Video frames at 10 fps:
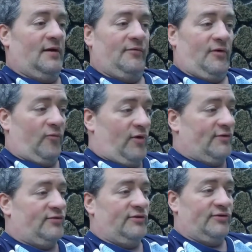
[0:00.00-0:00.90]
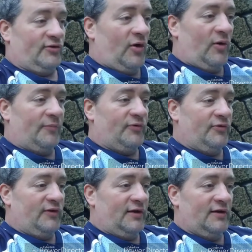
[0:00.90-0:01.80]
I've, I've watched her just grow up
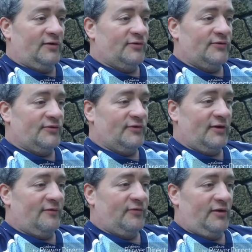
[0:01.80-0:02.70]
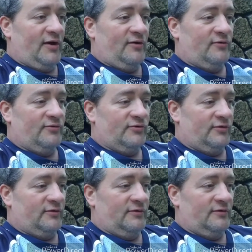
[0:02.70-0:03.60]
through the years and stuff. You know,
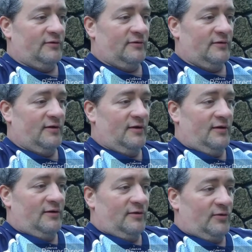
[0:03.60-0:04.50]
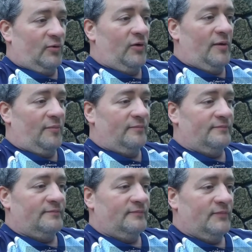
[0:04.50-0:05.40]
she grew up,
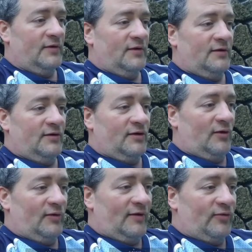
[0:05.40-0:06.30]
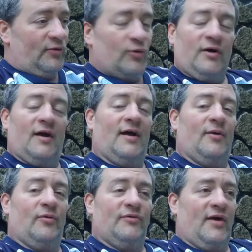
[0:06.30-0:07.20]
you know, lived in North
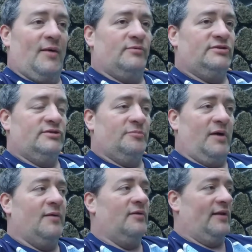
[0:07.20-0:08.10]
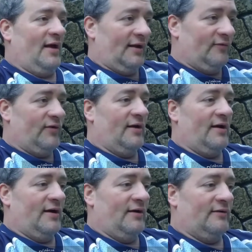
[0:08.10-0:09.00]
Carolina one time when she was a baby, and I lived down
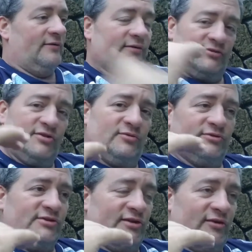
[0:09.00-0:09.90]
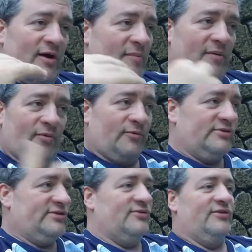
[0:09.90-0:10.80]
there. And she was just little. I remember
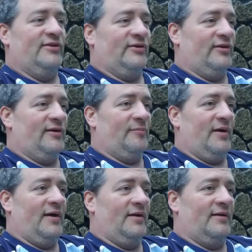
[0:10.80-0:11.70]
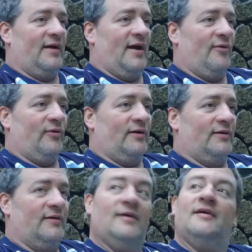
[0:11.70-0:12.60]
when she was in her crib, man. And now, uh,